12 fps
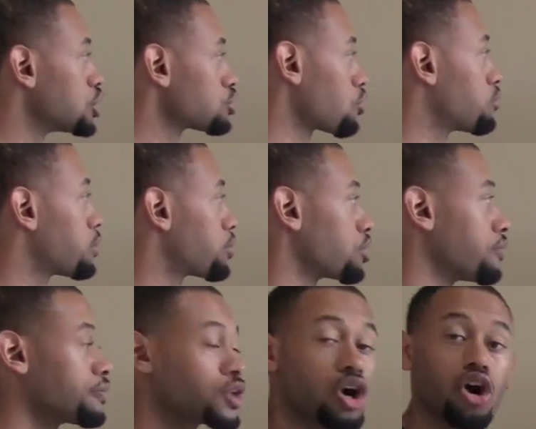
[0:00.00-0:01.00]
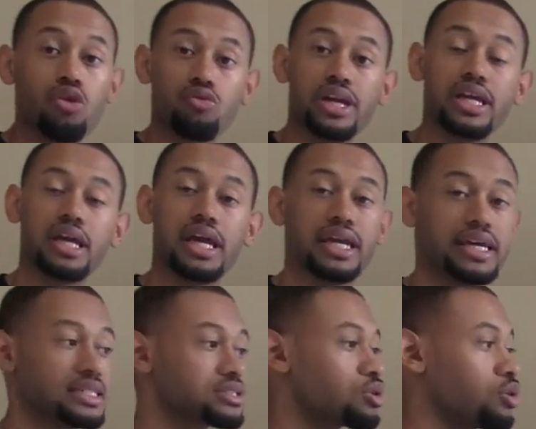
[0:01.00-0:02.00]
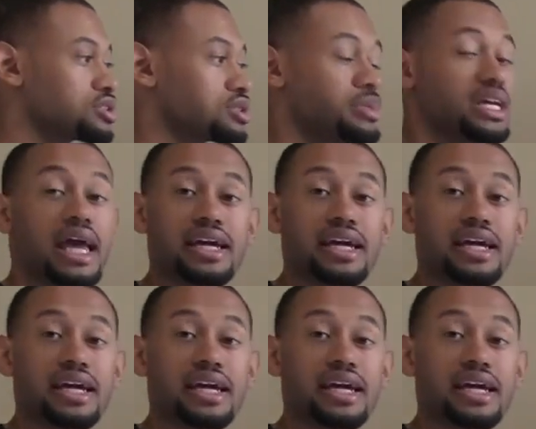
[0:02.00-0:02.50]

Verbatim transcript: So remember, a REIT is going to be